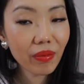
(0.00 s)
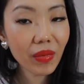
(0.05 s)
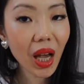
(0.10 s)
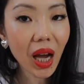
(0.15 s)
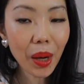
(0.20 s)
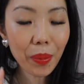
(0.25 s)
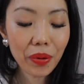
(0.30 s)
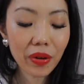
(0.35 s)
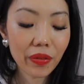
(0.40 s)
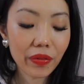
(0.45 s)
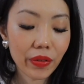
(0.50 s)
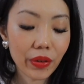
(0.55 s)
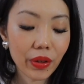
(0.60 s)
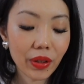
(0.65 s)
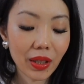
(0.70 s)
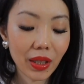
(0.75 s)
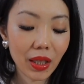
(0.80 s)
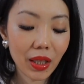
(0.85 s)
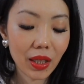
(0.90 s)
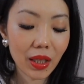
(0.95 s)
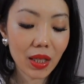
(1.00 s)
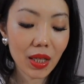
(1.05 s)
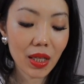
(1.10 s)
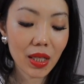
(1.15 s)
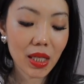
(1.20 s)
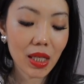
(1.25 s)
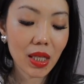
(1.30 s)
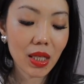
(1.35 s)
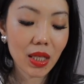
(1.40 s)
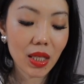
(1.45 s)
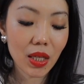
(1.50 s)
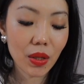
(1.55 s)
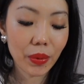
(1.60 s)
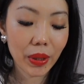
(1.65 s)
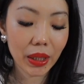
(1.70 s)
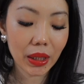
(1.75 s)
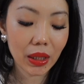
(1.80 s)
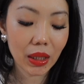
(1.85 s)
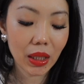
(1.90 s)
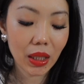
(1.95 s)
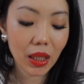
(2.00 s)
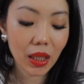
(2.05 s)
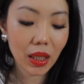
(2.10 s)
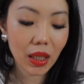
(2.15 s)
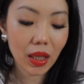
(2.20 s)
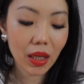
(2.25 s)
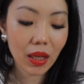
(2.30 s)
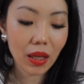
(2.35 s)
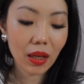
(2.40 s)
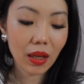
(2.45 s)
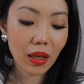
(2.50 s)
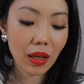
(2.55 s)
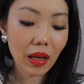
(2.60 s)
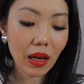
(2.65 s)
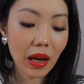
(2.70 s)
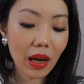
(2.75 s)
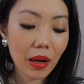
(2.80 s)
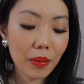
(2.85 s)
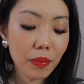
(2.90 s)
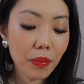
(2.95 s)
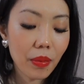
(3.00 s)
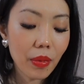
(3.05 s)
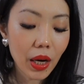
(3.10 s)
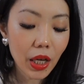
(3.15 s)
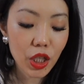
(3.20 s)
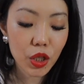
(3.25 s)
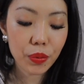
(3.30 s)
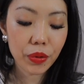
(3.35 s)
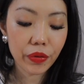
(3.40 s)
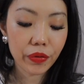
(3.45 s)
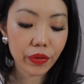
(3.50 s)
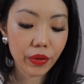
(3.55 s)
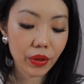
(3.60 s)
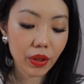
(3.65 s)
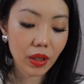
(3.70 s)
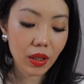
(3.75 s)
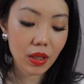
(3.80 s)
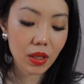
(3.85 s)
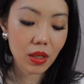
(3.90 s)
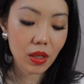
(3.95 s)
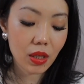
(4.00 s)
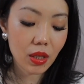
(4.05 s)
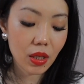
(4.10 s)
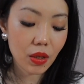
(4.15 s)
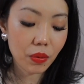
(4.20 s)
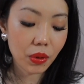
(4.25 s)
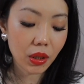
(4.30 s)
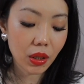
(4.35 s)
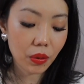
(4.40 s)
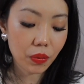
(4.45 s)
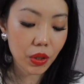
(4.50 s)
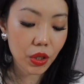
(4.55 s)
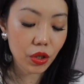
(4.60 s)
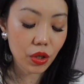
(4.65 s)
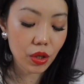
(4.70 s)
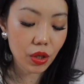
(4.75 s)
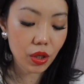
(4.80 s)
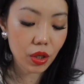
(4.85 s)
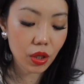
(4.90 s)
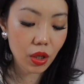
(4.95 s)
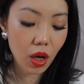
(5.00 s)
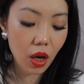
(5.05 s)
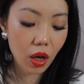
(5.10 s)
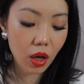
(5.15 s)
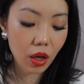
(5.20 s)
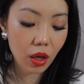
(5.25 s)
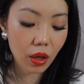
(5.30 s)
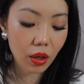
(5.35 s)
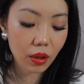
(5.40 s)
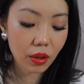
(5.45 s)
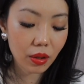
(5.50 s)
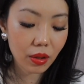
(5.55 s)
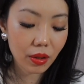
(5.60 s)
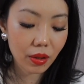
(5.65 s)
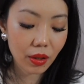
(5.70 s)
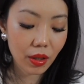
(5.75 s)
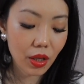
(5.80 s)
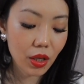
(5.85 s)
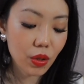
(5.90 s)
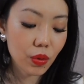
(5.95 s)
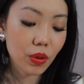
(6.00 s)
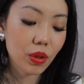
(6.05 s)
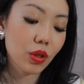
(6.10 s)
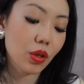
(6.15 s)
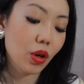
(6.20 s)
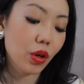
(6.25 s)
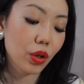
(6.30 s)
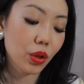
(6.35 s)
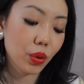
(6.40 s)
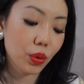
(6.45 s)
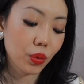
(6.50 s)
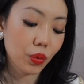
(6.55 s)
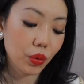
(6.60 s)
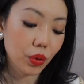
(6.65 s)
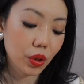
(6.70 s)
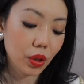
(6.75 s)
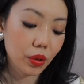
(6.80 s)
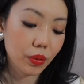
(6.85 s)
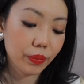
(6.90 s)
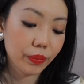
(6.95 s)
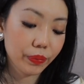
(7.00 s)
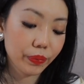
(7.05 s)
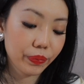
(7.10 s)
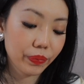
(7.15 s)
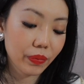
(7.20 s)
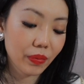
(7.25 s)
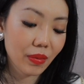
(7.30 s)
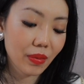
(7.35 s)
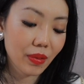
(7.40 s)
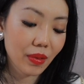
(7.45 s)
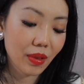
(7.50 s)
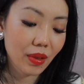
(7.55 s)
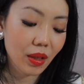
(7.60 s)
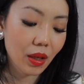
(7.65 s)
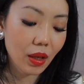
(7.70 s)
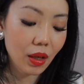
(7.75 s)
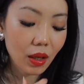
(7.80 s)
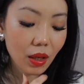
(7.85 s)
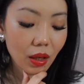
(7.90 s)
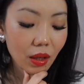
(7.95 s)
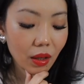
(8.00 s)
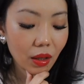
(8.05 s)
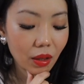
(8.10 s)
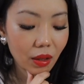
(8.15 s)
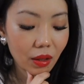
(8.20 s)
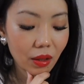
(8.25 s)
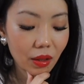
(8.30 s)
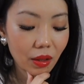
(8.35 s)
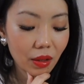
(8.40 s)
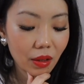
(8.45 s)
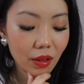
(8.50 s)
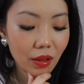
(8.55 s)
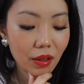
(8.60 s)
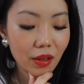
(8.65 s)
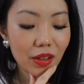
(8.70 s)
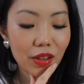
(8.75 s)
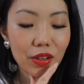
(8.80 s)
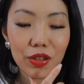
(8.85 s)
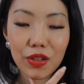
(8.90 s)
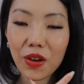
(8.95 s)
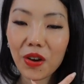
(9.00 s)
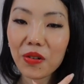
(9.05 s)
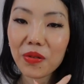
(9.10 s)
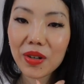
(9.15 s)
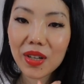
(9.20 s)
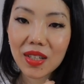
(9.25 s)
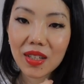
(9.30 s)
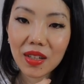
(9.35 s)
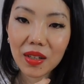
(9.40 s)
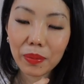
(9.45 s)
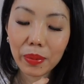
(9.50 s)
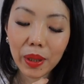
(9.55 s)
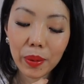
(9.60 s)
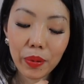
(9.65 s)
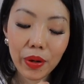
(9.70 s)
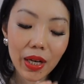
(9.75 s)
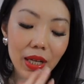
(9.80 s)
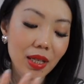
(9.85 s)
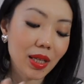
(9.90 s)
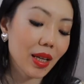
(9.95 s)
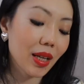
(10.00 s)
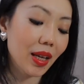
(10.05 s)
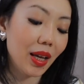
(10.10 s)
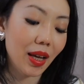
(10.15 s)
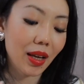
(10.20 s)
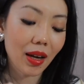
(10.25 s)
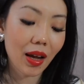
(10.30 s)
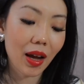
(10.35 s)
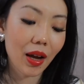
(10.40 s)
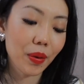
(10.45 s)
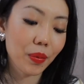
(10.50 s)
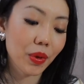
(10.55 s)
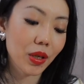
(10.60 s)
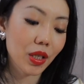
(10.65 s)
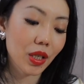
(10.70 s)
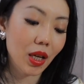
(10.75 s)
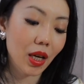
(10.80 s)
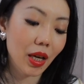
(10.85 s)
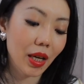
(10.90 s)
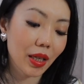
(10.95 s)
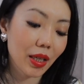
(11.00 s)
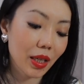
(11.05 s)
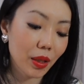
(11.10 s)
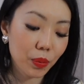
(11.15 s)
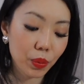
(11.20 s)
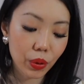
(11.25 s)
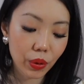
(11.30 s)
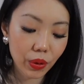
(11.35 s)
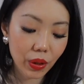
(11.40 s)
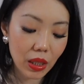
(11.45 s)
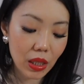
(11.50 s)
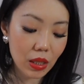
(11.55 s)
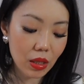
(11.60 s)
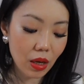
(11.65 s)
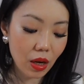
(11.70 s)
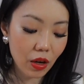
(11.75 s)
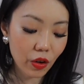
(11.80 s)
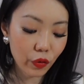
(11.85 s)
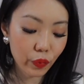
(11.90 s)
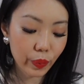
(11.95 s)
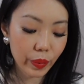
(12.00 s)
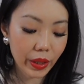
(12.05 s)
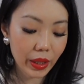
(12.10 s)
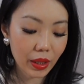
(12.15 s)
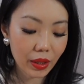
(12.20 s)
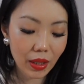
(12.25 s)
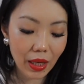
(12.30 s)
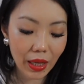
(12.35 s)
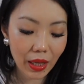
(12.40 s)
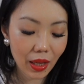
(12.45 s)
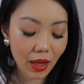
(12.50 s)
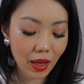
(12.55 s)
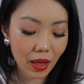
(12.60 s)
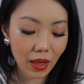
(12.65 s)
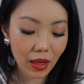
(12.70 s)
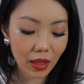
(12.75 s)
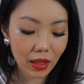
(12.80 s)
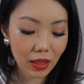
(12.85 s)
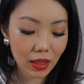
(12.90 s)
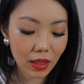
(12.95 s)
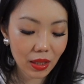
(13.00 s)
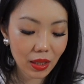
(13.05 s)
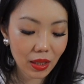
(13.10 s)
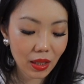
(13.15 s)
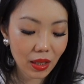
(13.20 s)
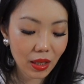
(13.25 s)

I prefer the CC one. I much prefer the CC one that we just saw. These ones are cool. Oh, so reasonably priced. Again, I wish I can pull these off, but I can't.